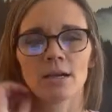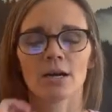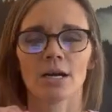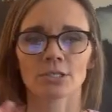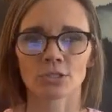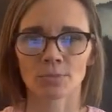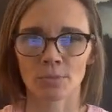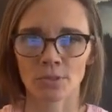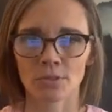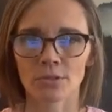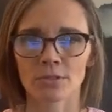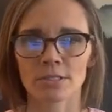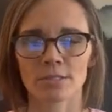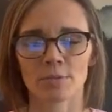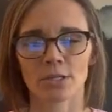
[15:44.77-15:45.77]

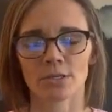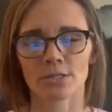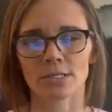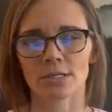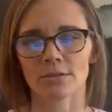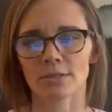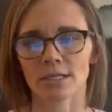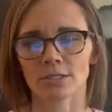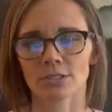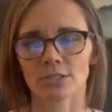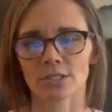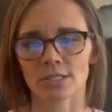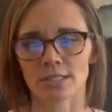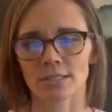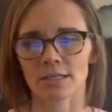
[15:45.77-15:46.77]
entrepreneurs, but also like
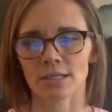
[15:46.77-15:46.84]
just